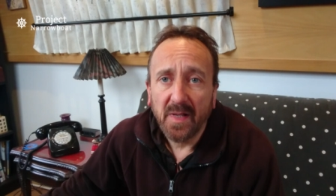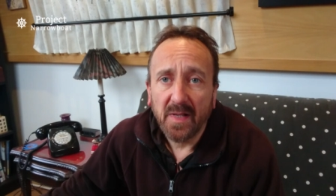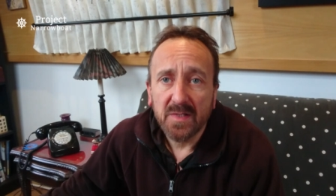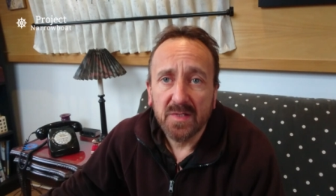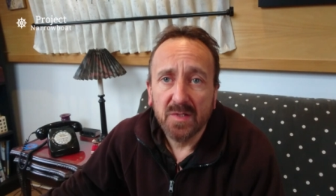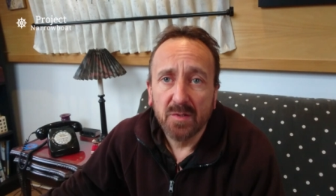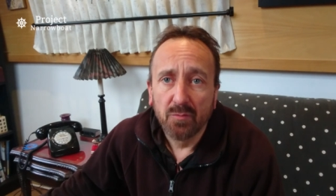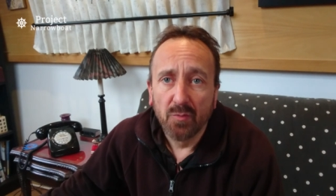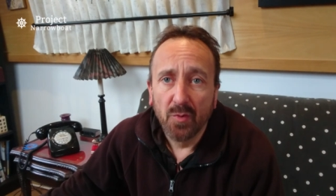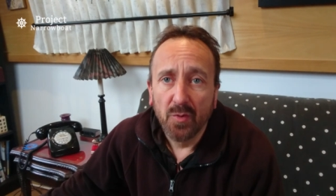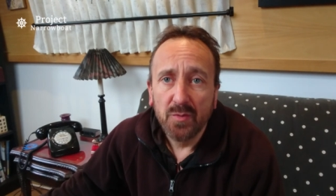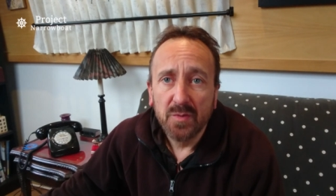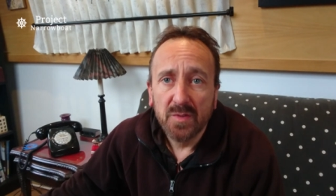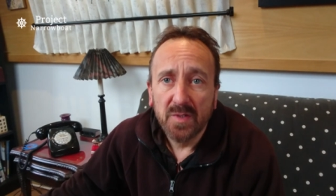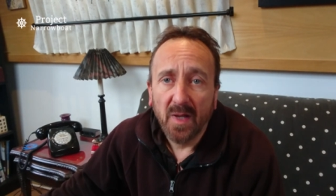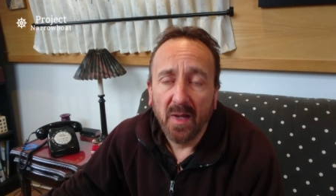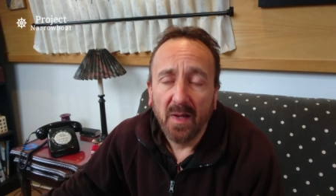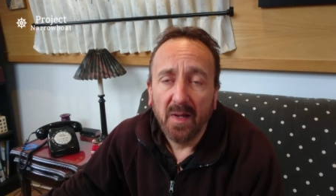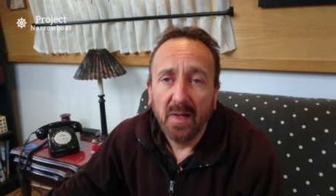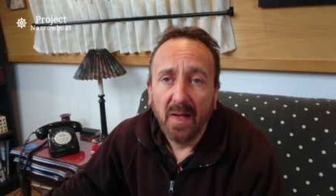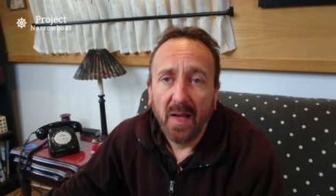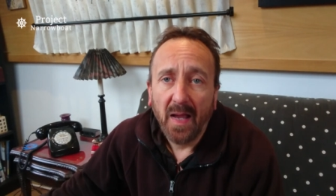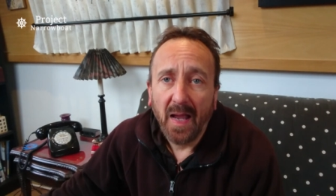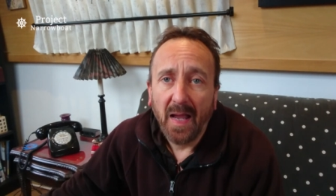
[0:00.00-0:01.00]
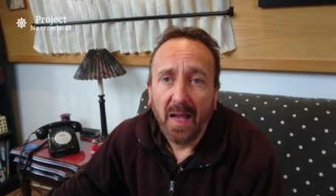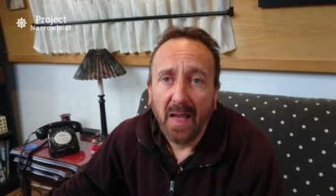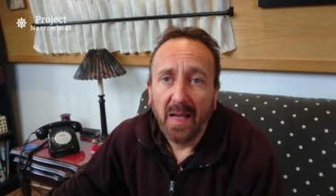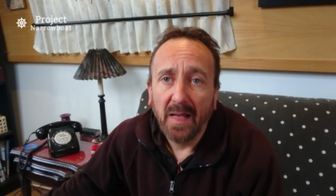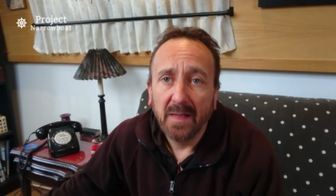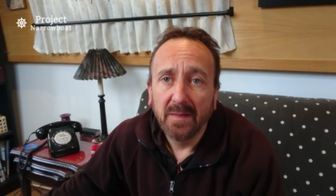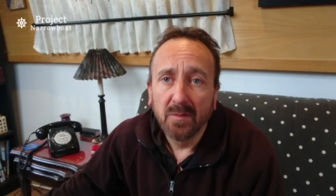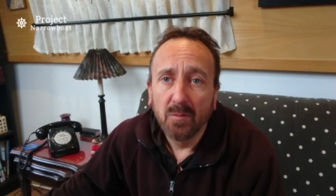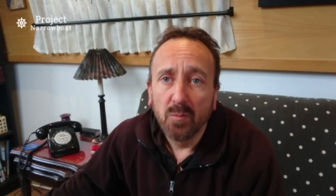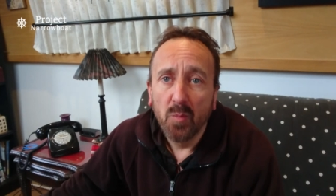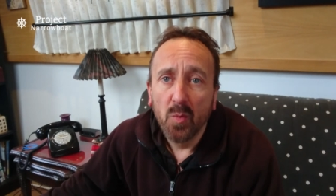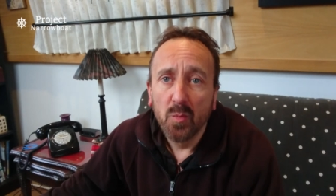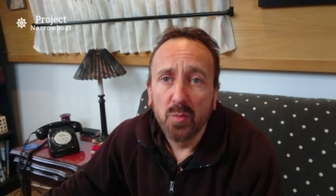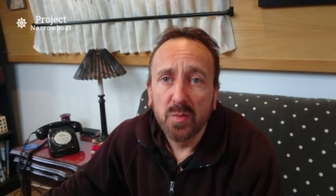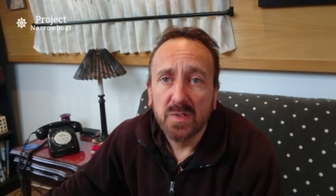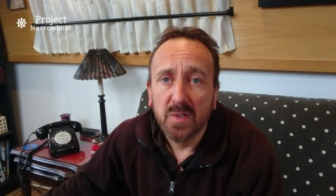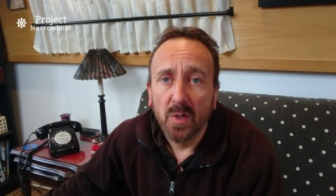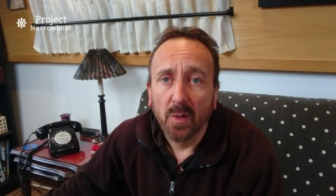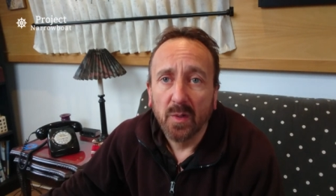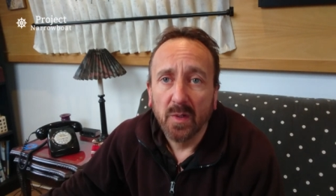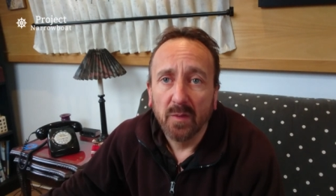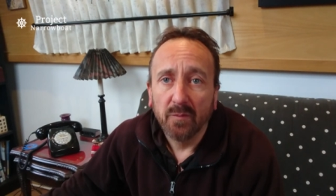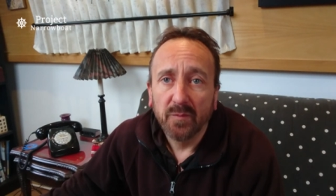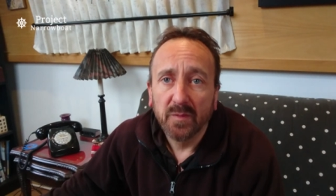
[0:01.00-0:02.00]
that's the router and the wall
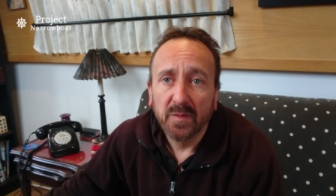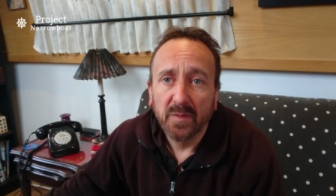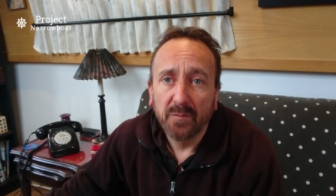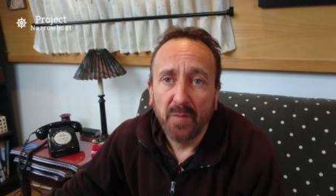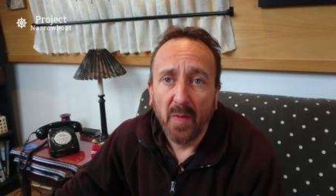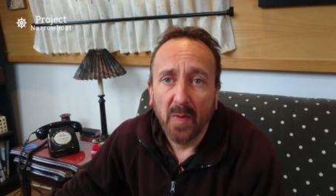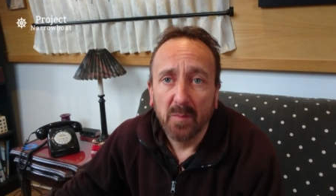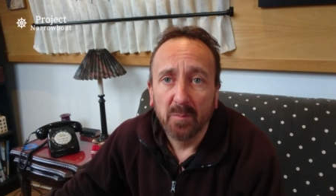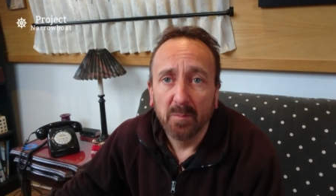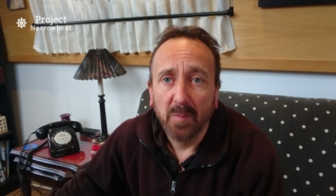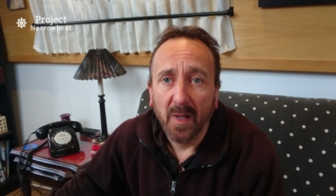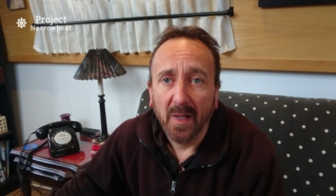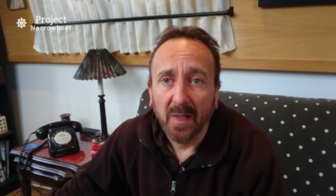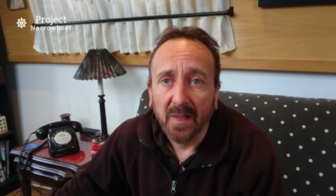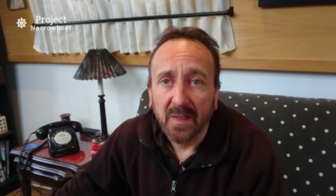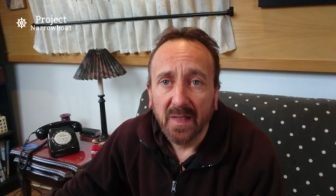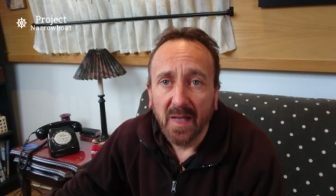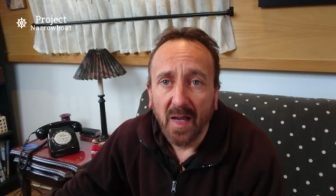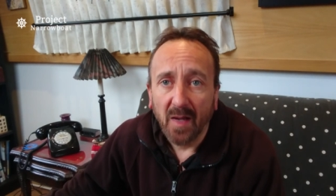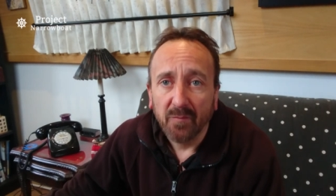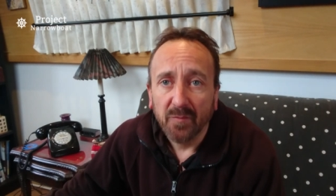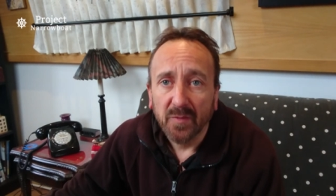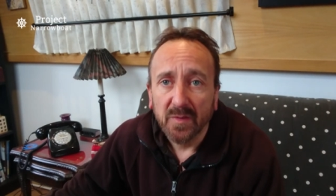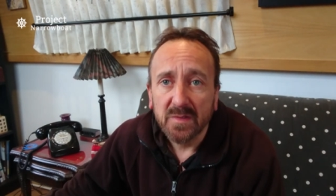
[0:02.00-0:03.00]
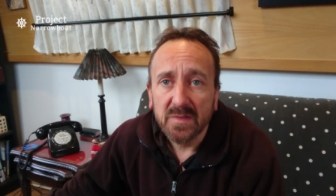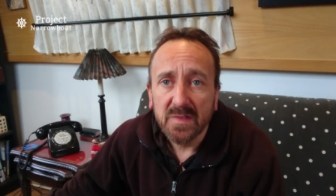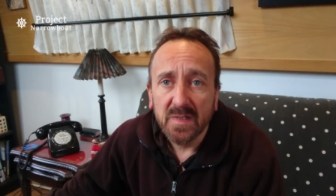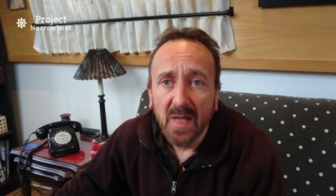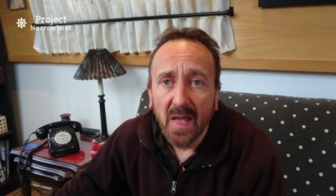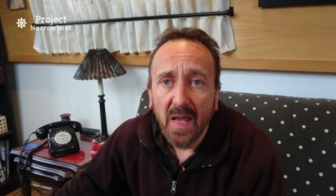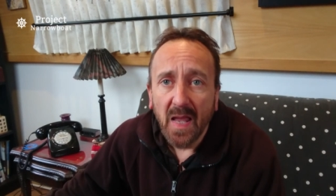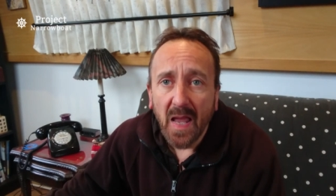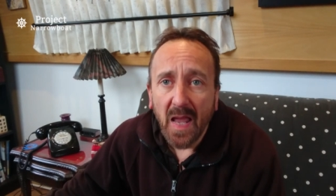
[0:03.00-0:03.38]
socket for the phone plug covered.